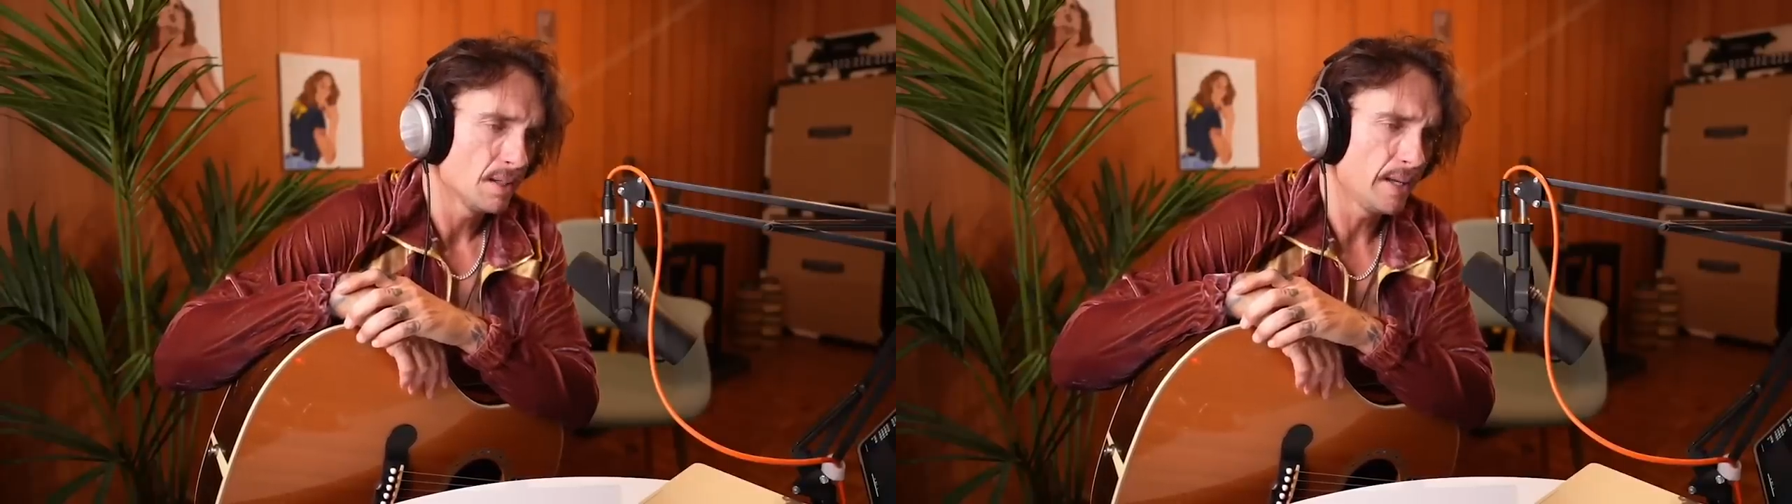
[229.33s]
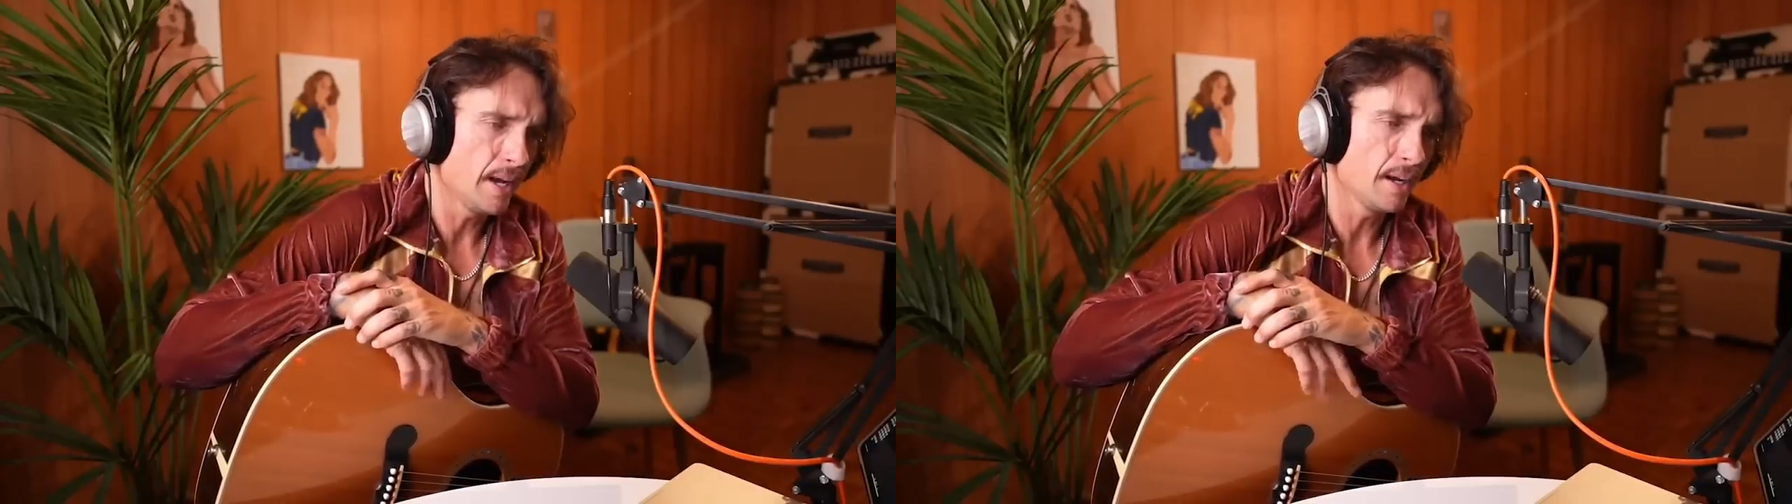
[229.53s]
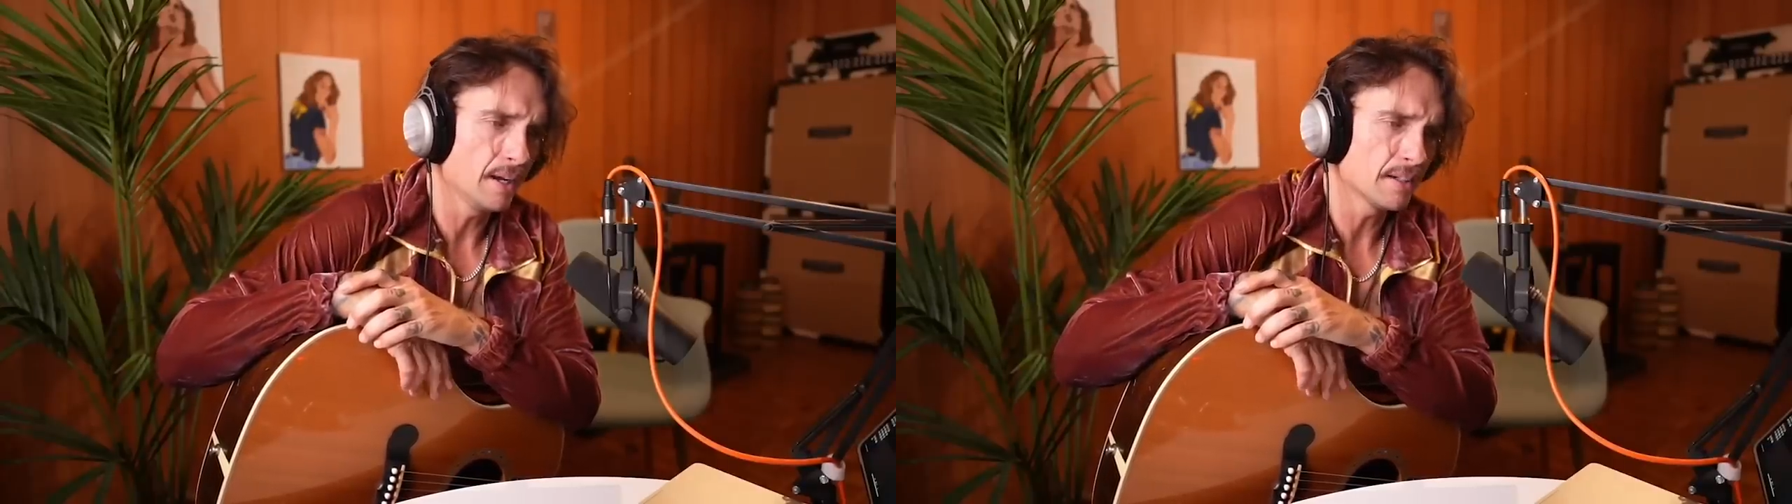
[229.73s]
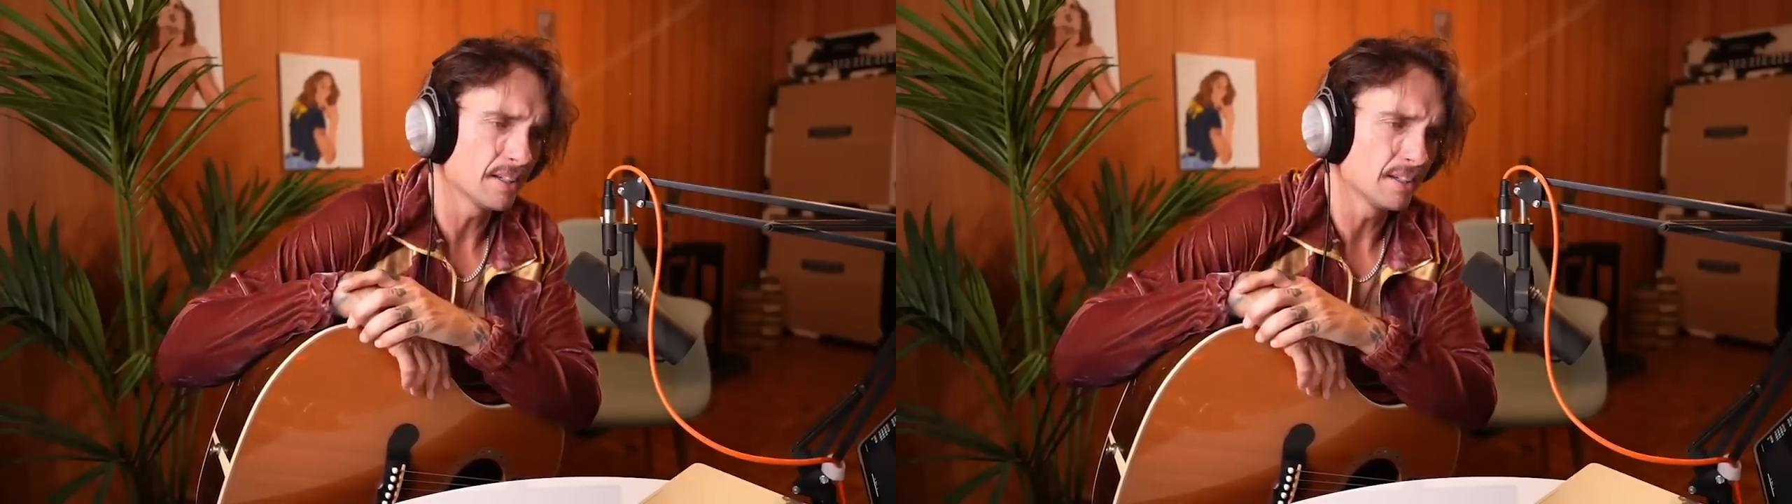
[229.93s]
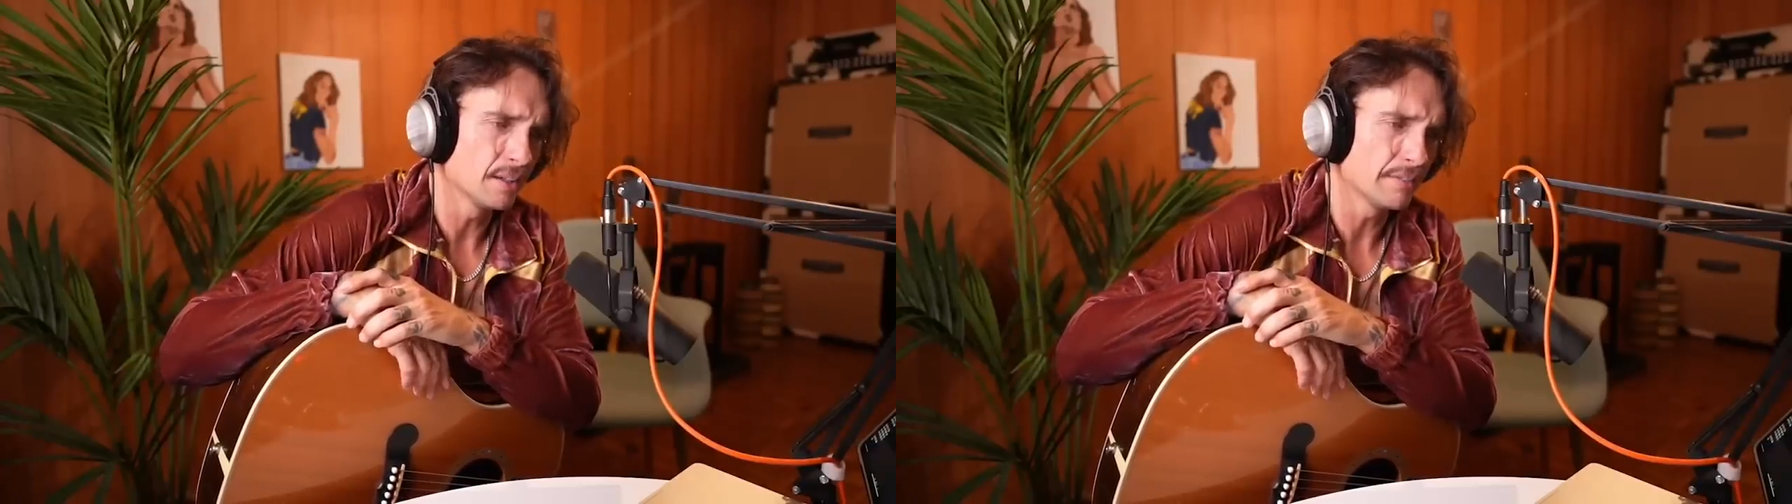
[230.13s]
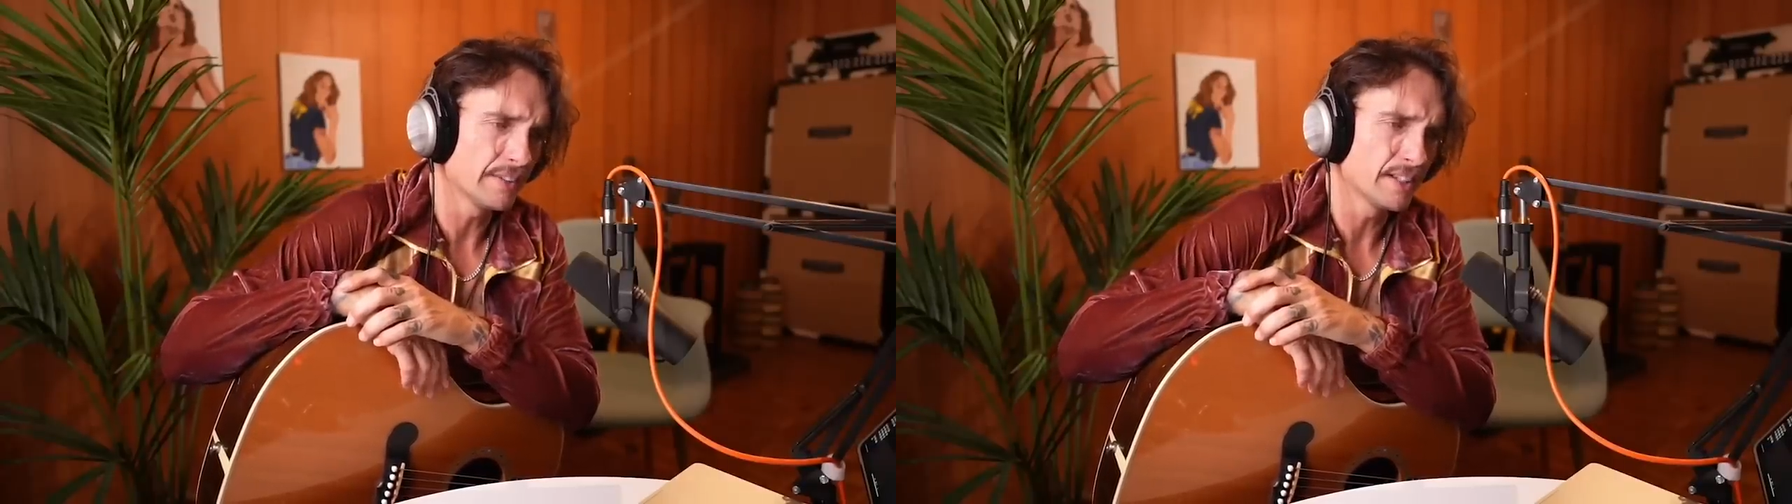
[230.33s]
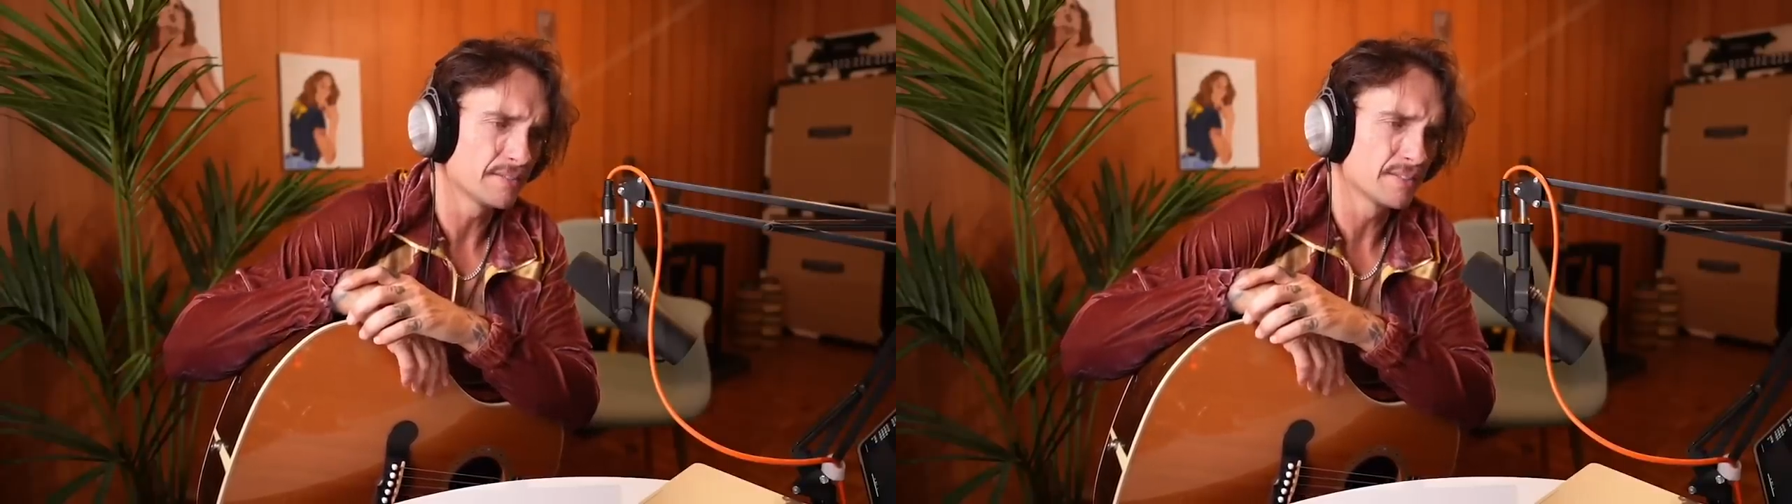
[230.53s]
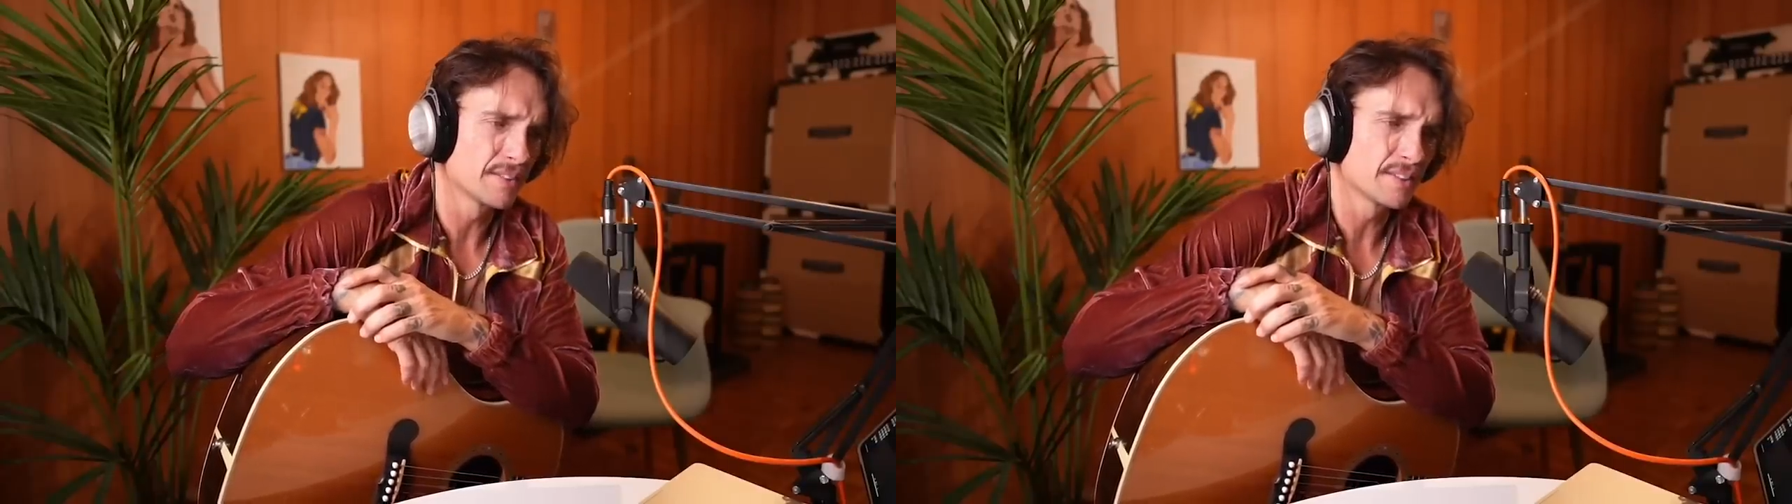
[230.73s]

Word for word: Yeah, I don't know. I think that